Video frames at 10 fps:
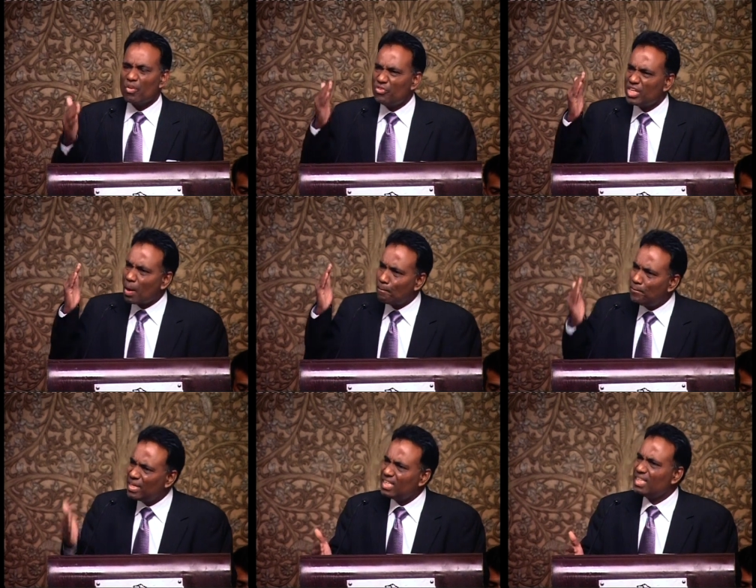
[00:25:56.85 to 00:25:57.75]
we are
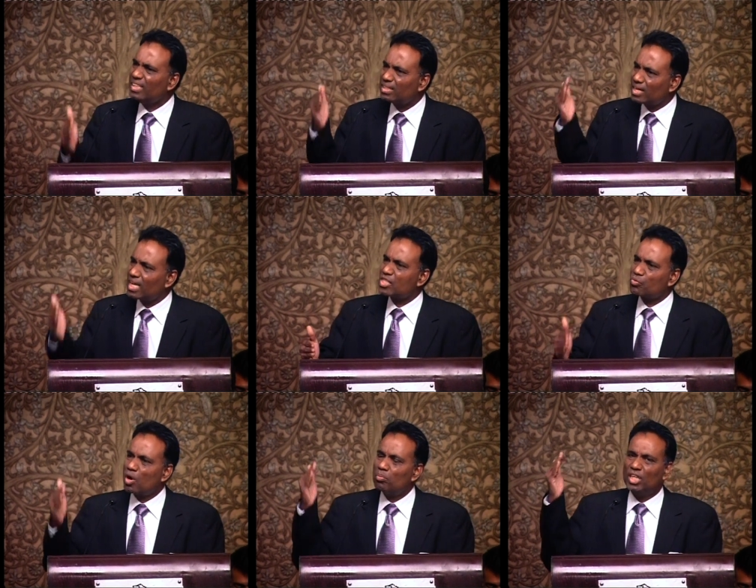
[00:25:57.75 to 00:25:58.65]
being
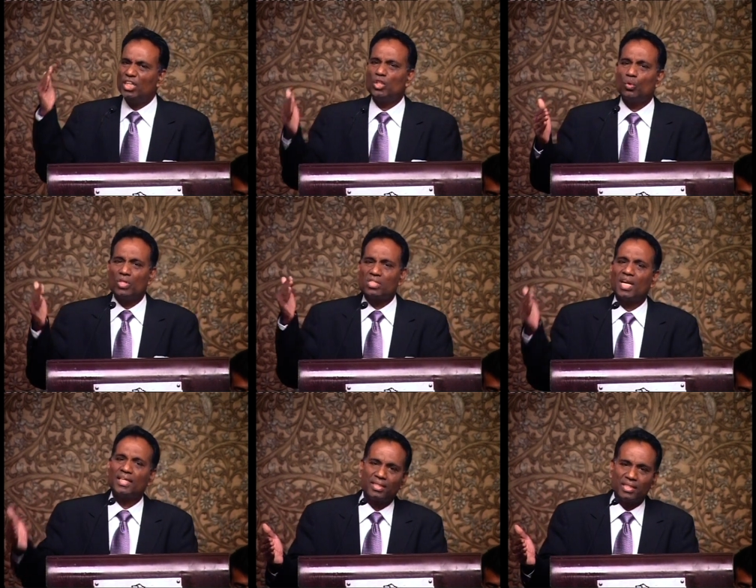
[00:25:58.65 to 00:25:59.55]
transformed into his
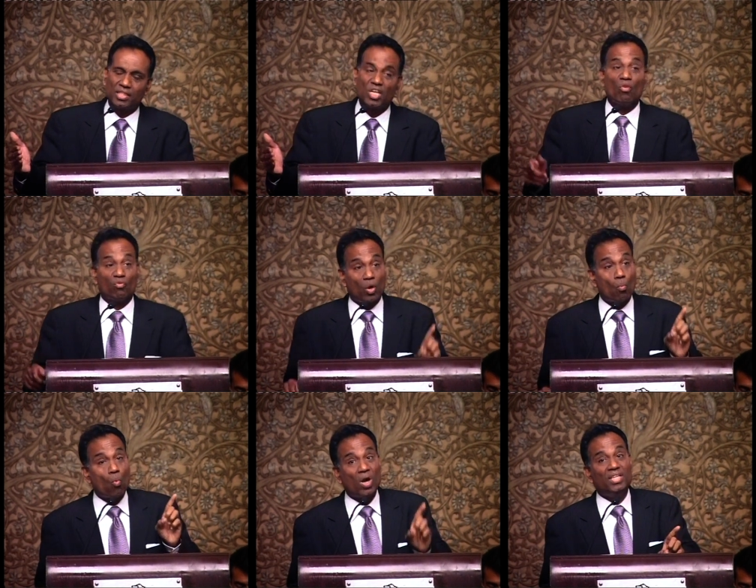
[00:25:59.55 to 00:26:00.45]
likeness
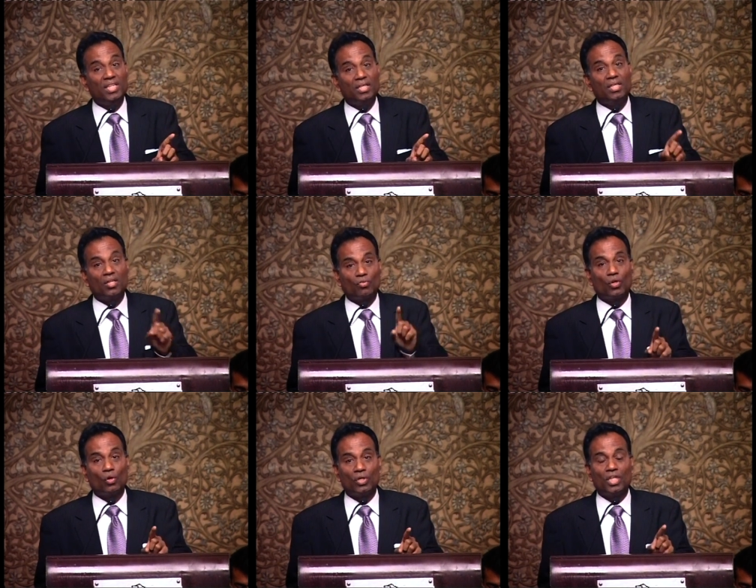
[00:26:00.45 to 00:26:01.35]
from one degree of
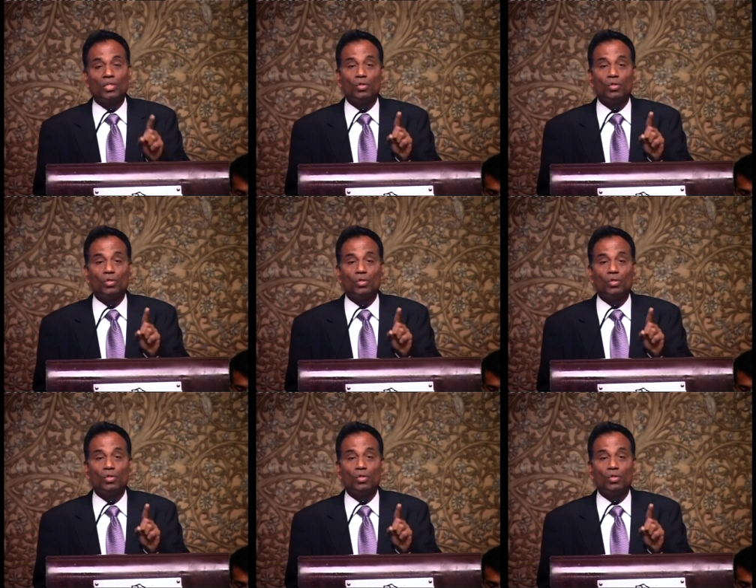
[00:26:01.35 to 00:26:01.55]
glory